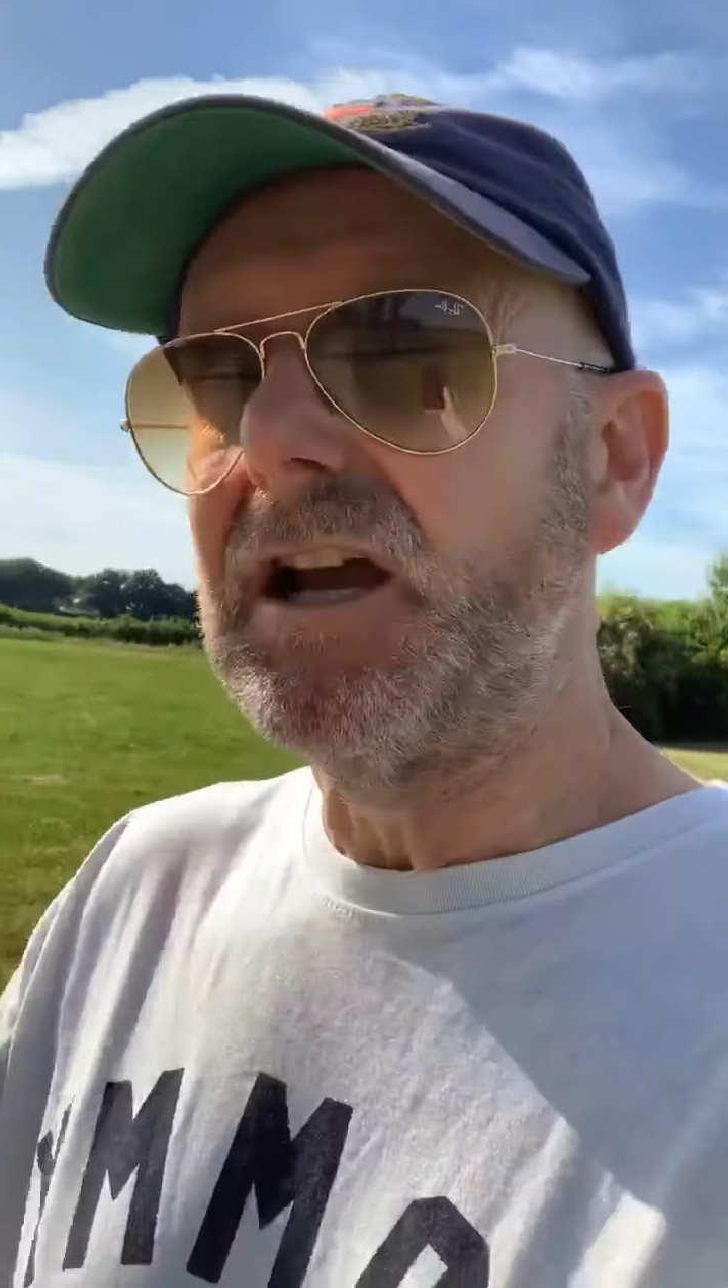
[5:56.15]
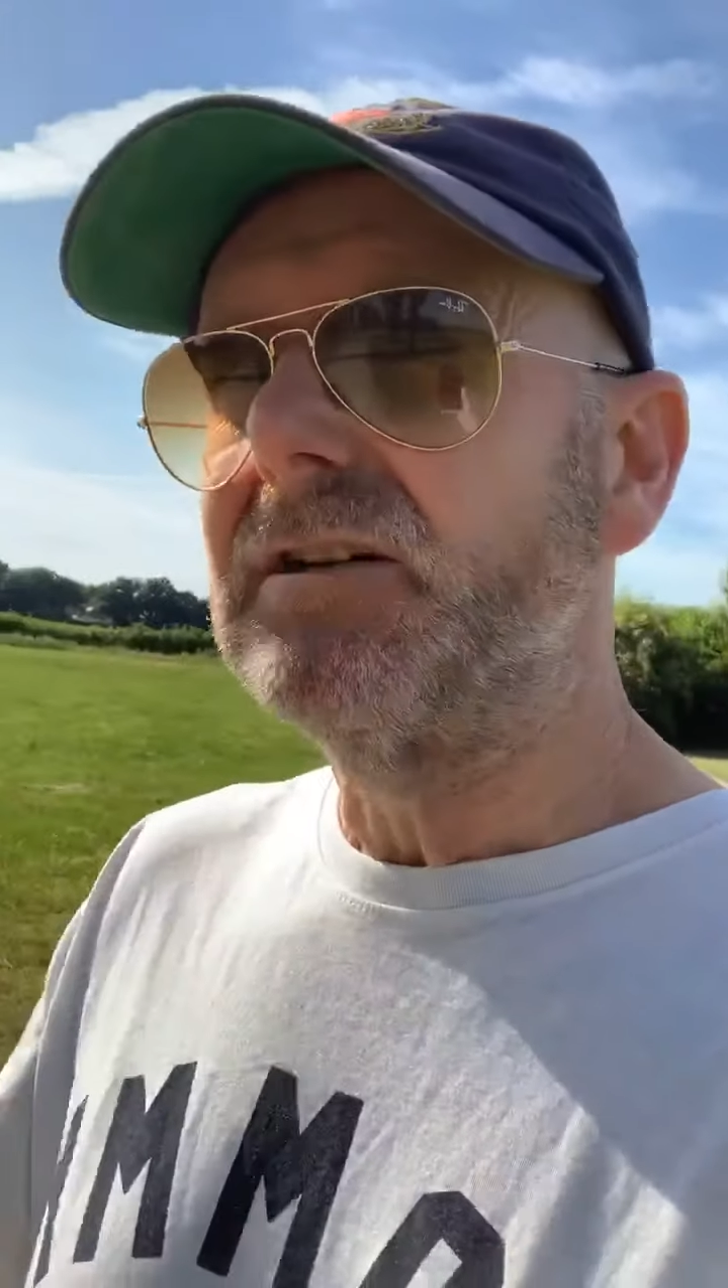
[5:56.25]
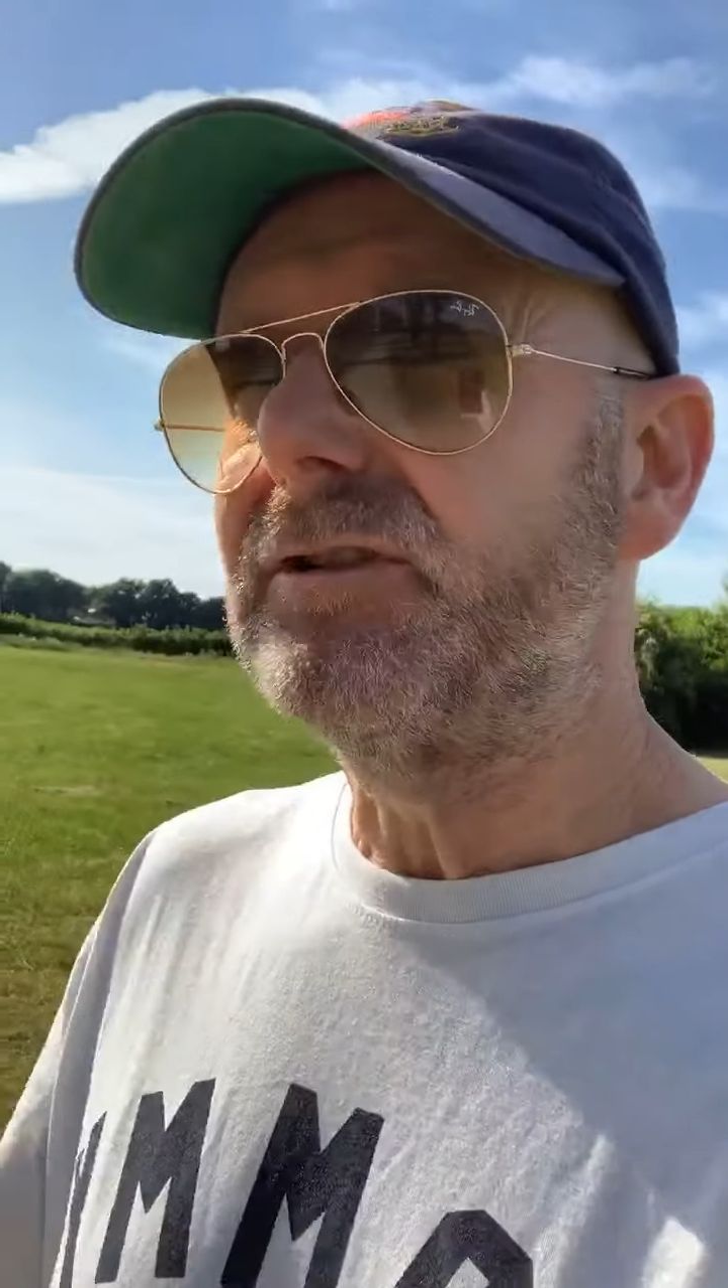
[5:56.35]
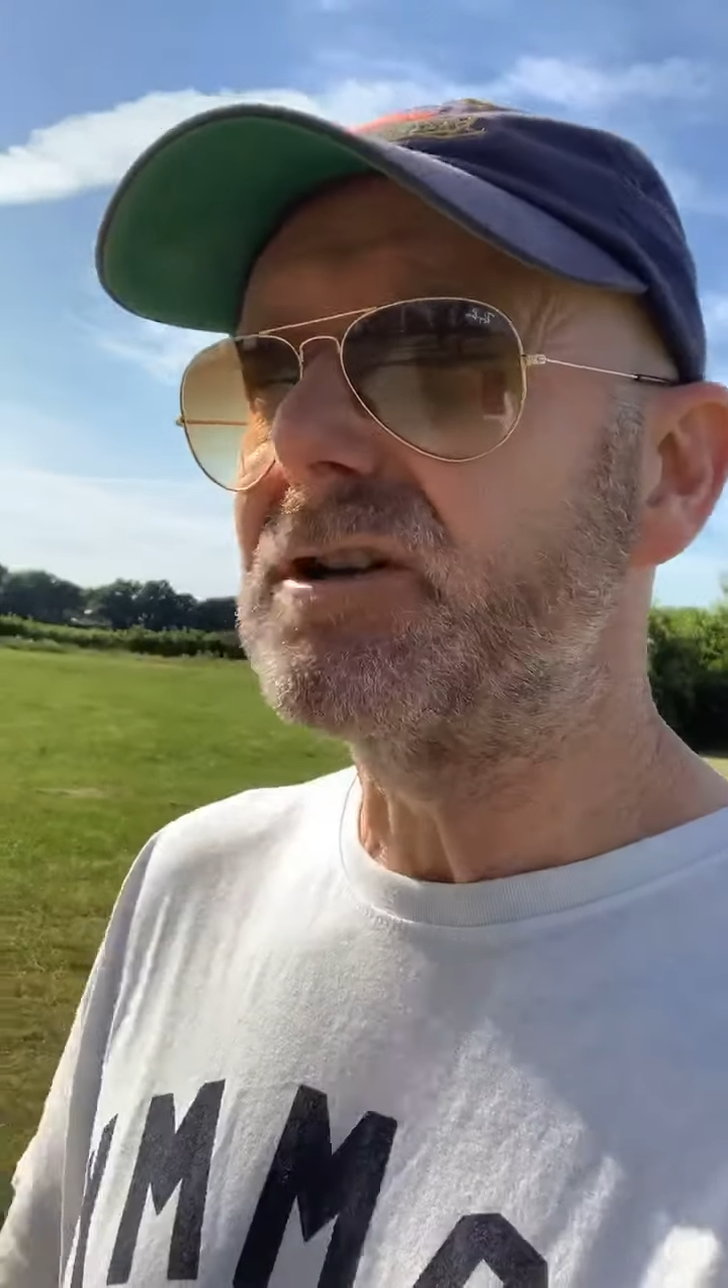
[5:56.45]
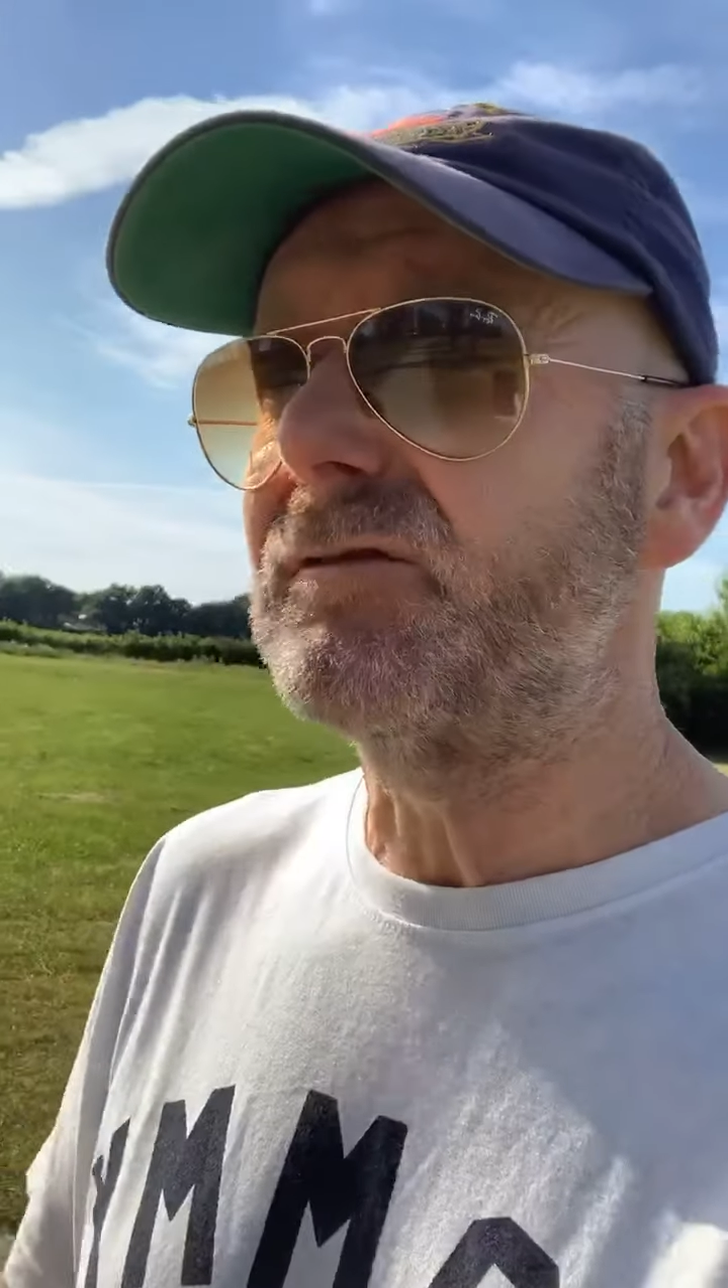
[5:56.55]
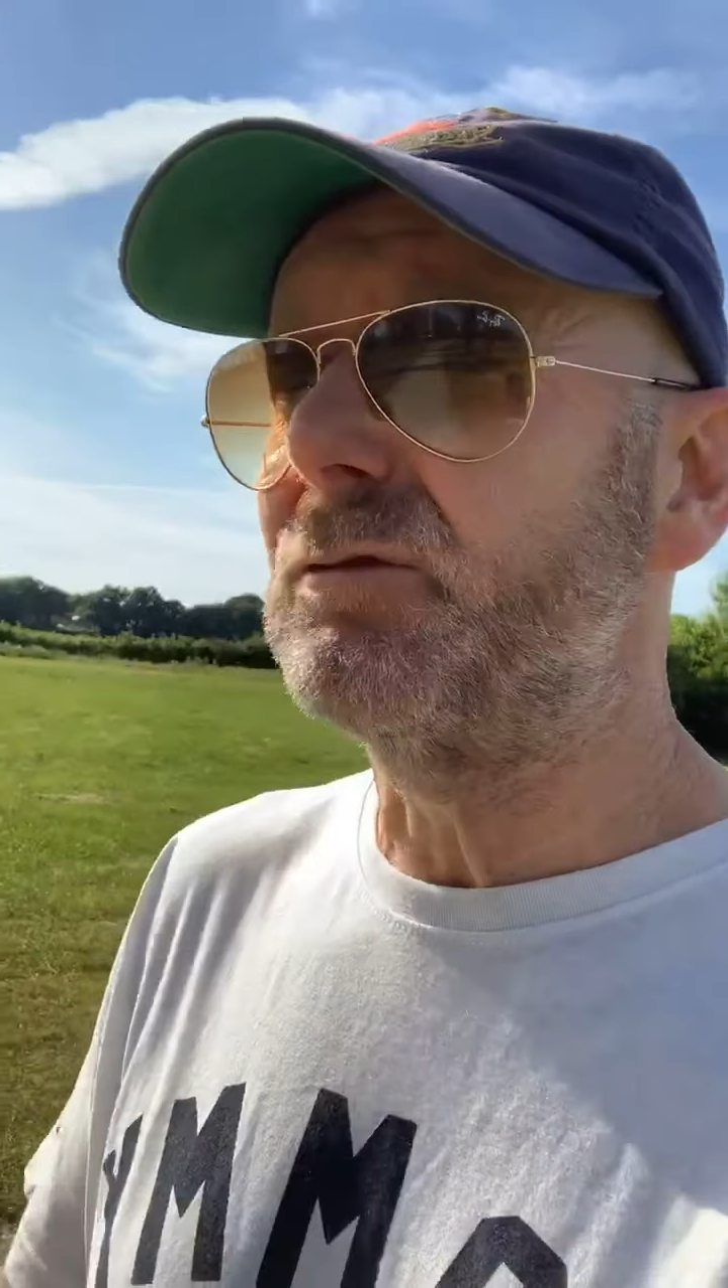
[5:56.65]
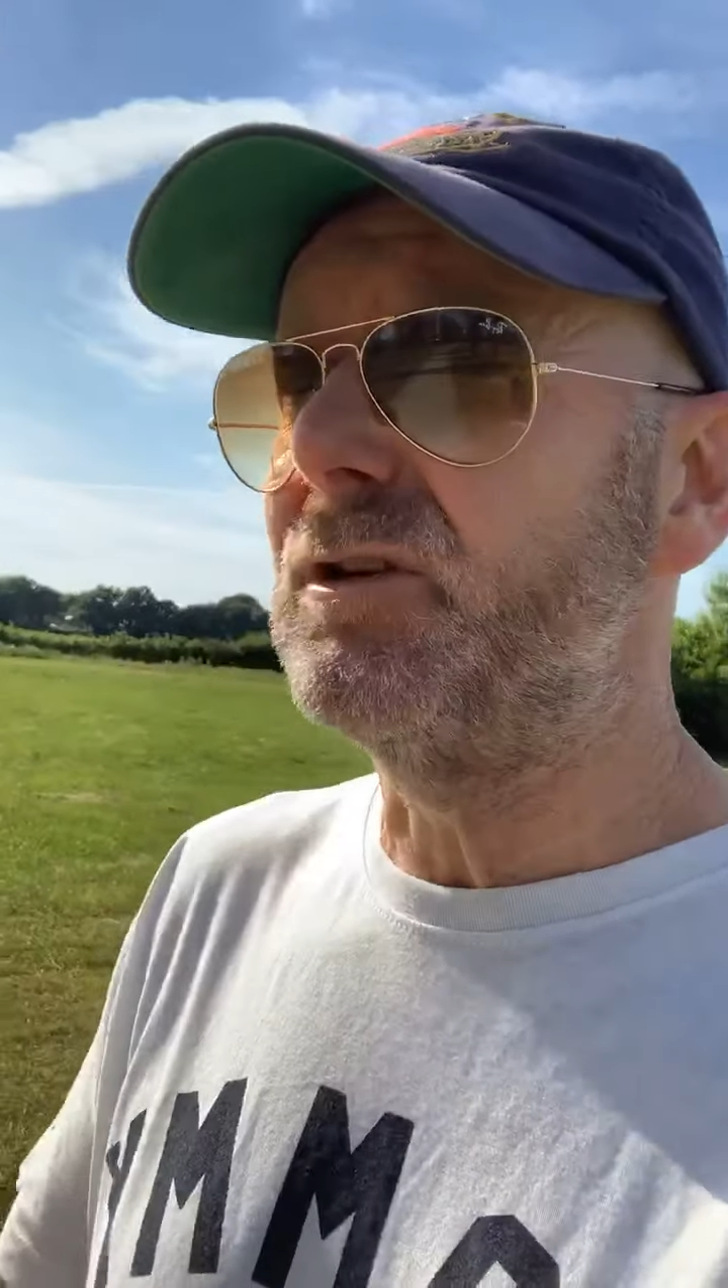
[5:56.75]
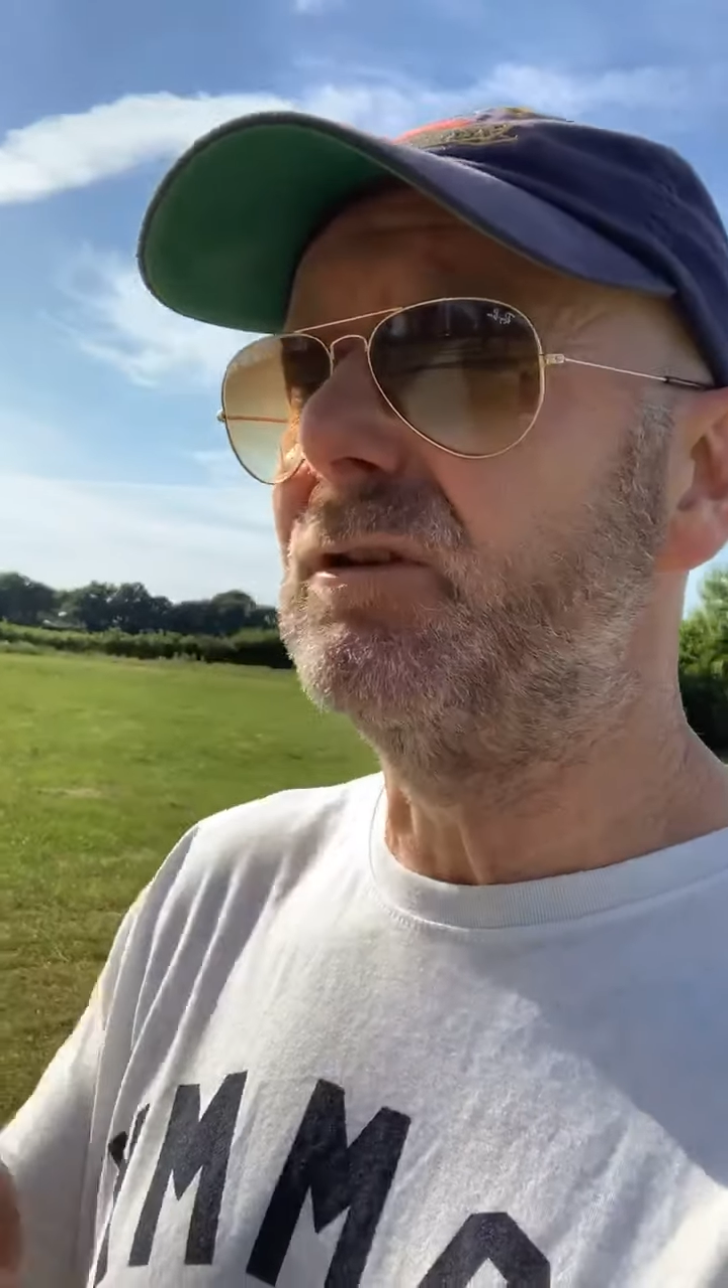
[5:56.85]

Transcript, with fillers: First of all, you